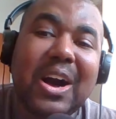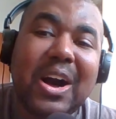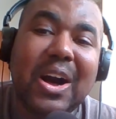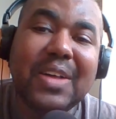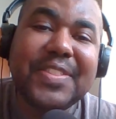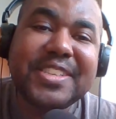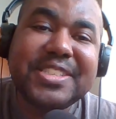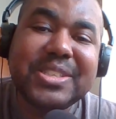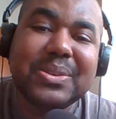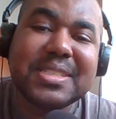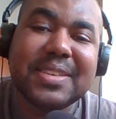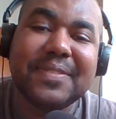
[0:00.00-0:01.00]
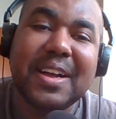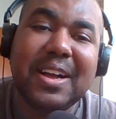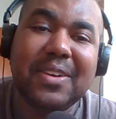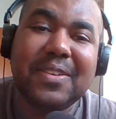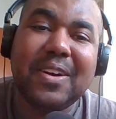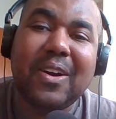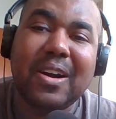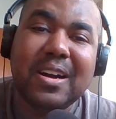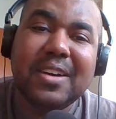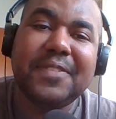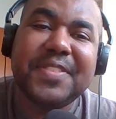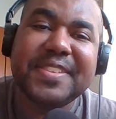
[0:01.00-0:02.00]
All the jokes of of, are
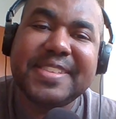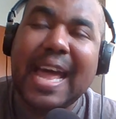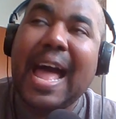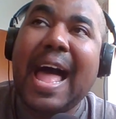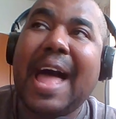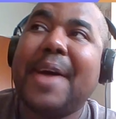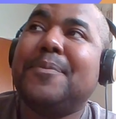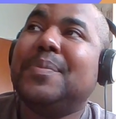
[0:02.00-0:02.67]
of the time.